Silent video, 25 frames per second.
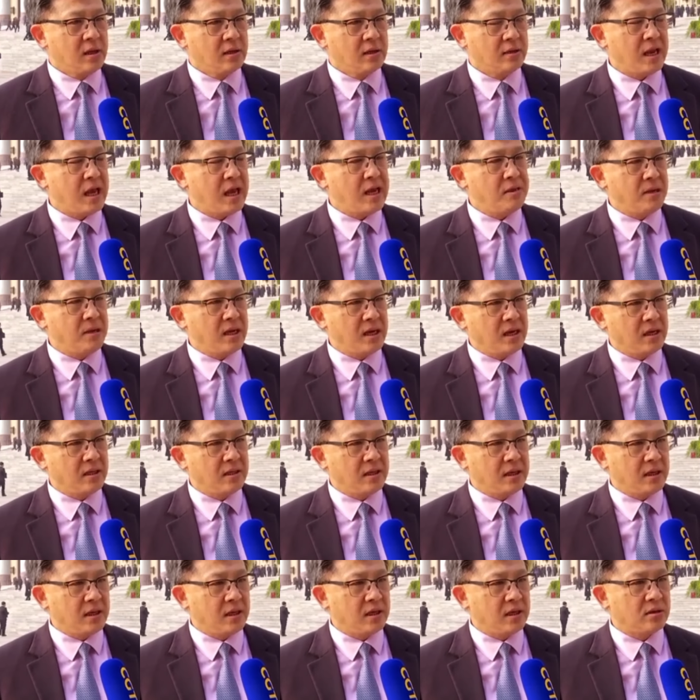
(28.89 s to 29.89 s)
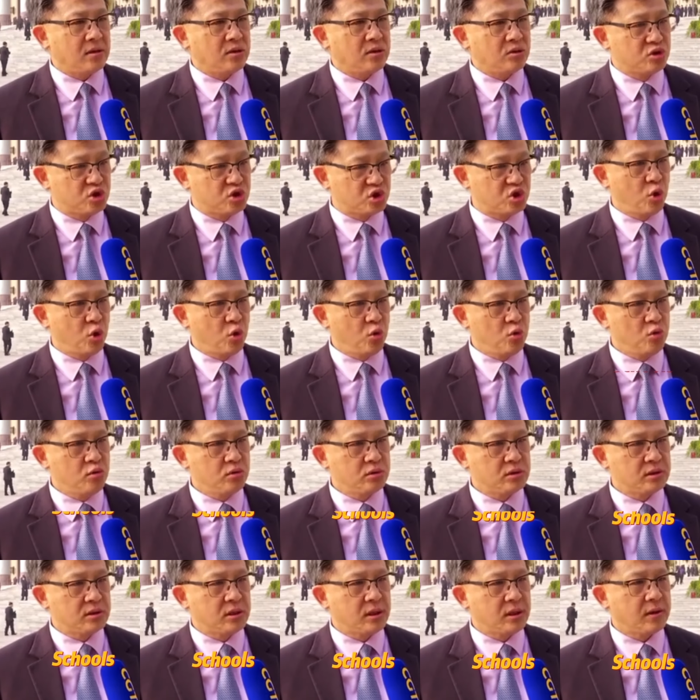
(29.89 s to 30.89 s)
namely the
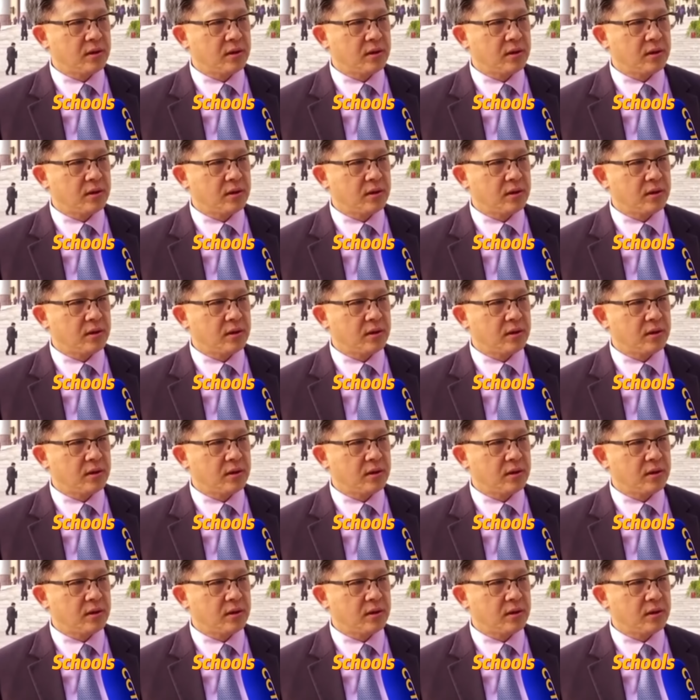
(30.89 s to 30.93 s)
schools,